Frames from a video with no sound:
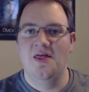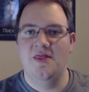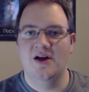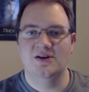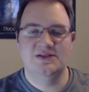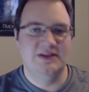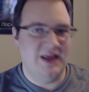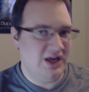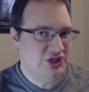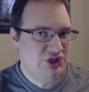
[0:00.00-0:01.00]
There's
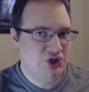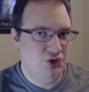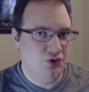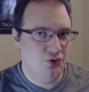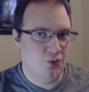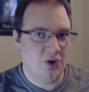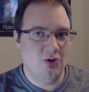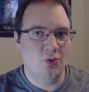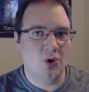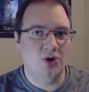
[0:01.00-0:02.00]
links to
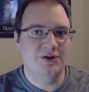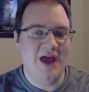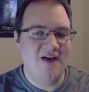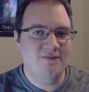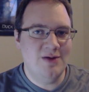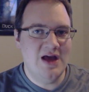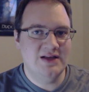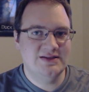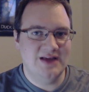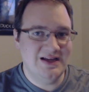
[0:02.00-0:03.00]
real world
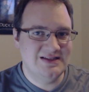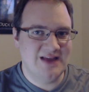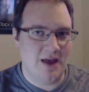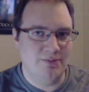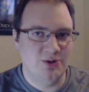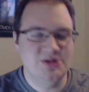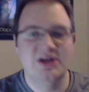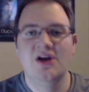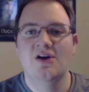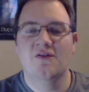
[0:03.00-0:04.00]
FPS examples
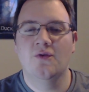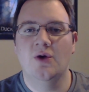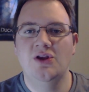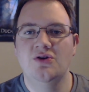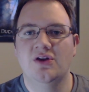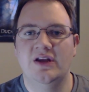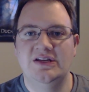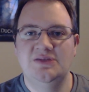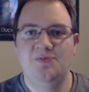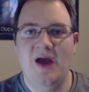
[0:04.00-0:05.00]
for what you can
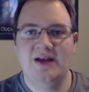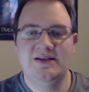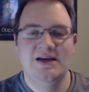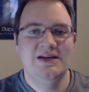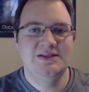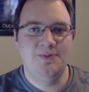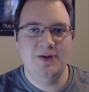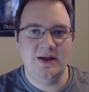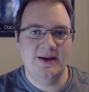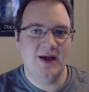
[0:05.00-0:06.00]
expect
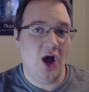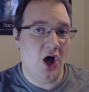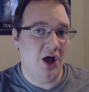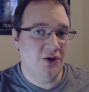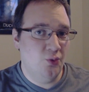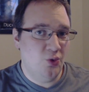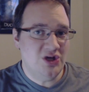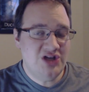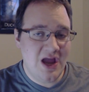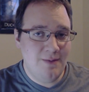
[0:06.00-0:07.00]
depending on
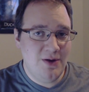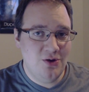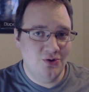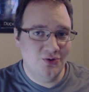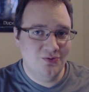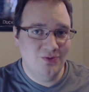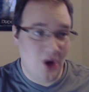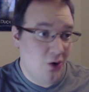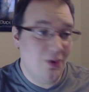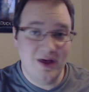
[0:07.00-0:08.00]
which APU you
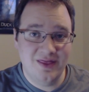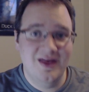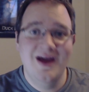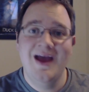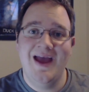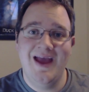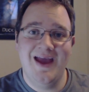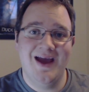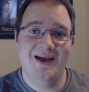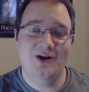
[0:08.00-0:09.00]
go with.
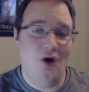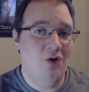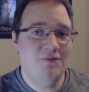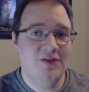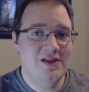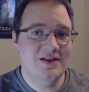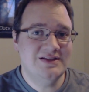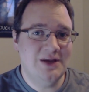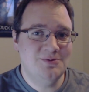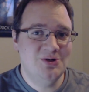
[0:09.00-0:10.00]
And hopefully,
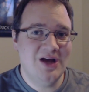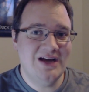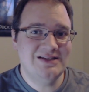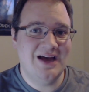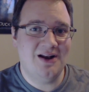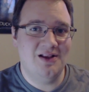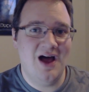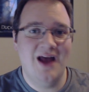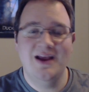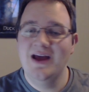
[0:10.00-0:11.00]
this helps you guys out a
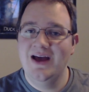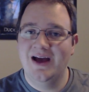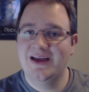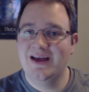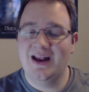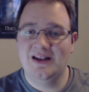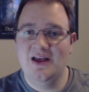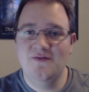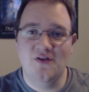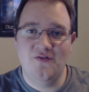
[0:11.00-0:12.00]
lot. Again, I'd
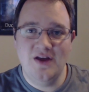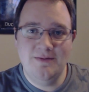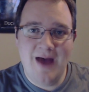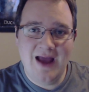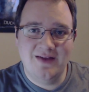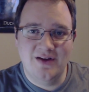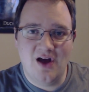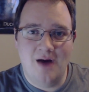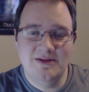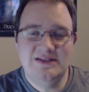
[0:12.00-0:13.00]
love your feedback in the
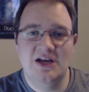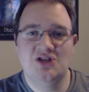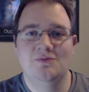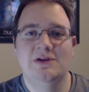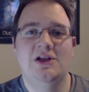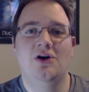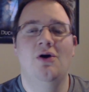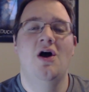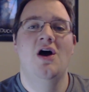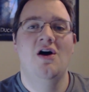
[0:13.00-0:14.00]
comments section
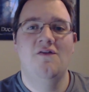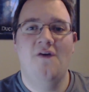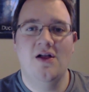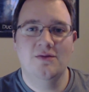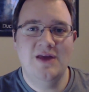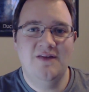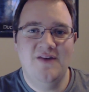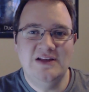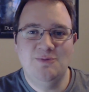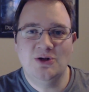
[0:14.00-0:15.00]
below. Follow me at
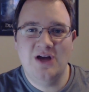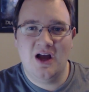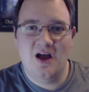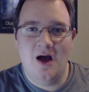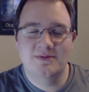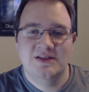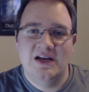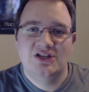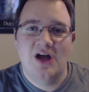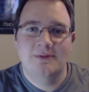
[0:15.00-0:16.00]
facebook.com
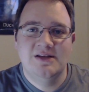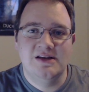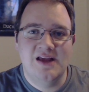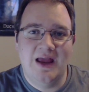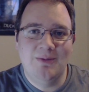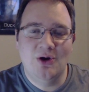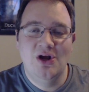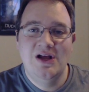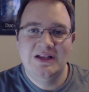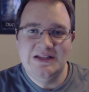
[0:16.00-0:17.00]
slash top 10 gamer.
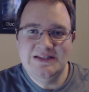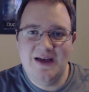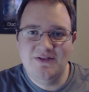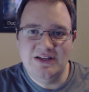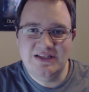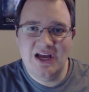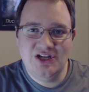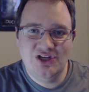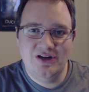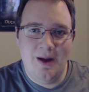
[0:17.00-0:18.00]
Let's have a
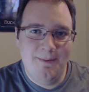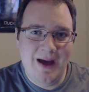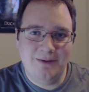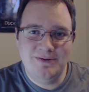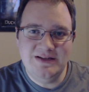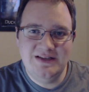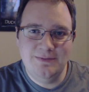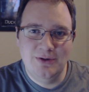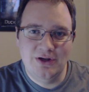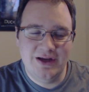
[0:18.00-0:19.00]
discussion about
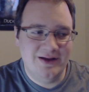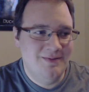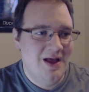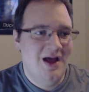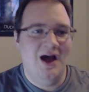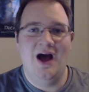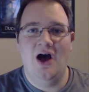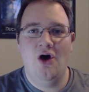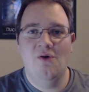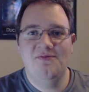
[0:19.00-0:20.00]
PC building. Uh,
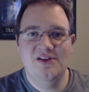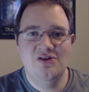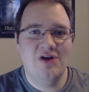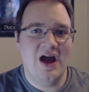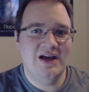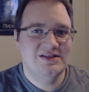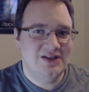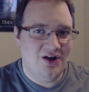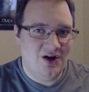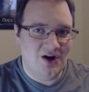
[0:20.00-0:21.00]
hopefully, you guys
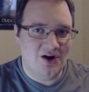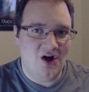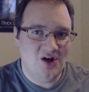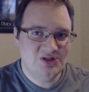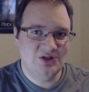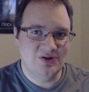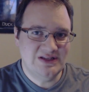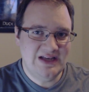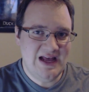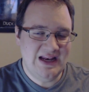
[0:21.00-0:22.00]
are also
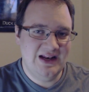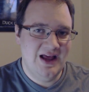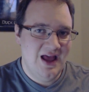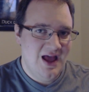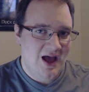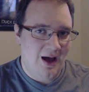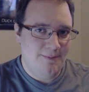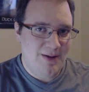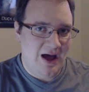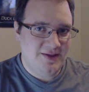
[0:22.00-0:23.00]
excited
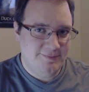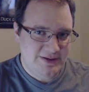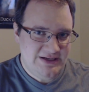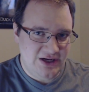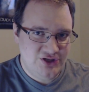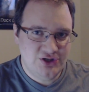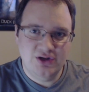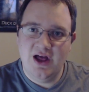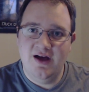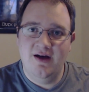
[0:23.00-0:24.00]
about the
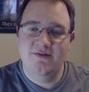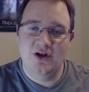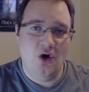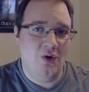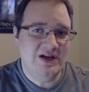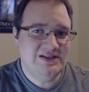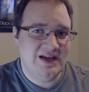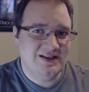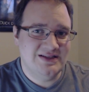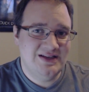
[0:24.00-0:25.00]
potential of an OS
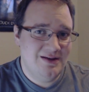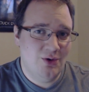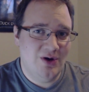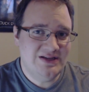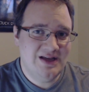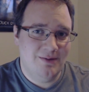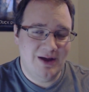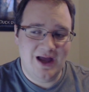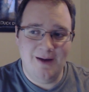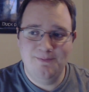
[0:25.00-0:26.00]
like the Steam OS
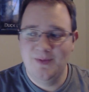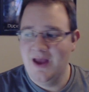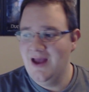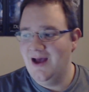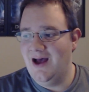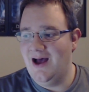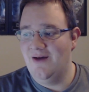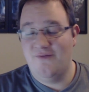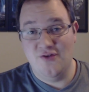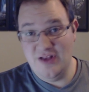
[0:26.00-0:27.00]
coming up.
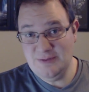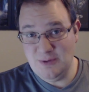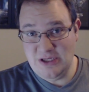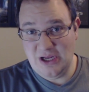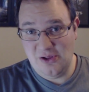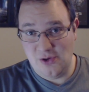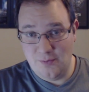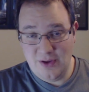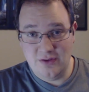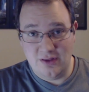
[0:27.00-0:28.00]
Uh, for this particular
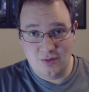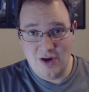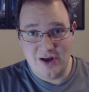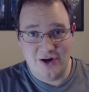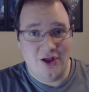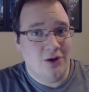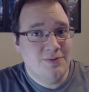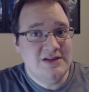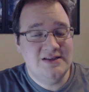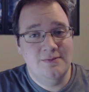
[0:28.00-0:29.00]
build, the $300
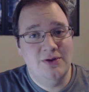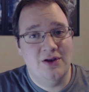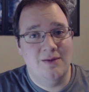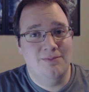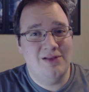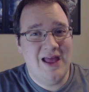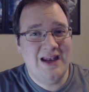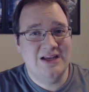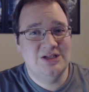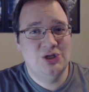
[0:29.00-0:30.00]
PC build, I'm
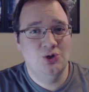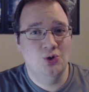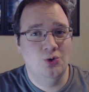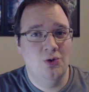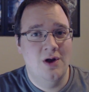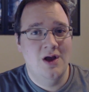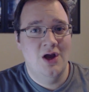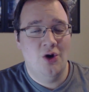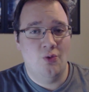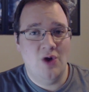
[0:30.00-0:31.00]
planning to
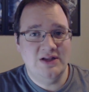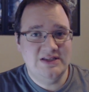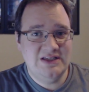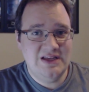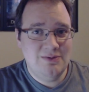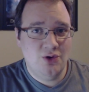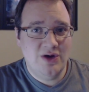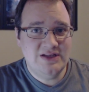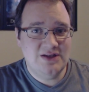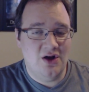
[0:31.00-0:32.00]
run
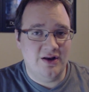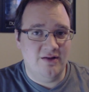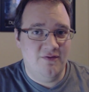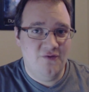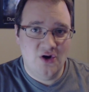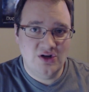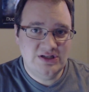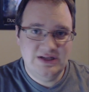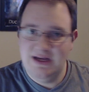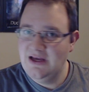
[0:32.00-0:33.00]
SteamOS on it
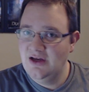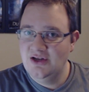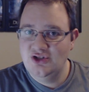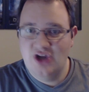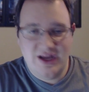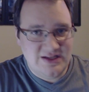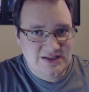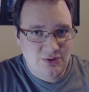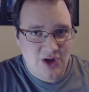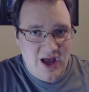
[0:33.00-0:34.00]
first, check and
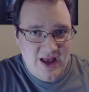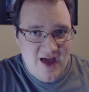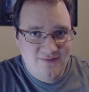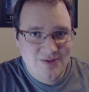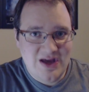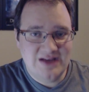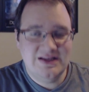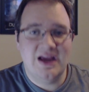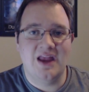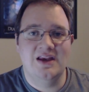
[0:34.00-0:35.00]
see what kind of FPS
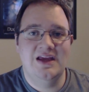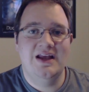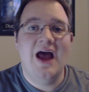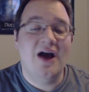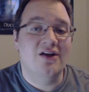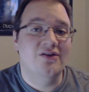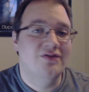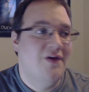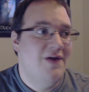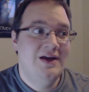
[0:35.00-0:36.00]
I can get out of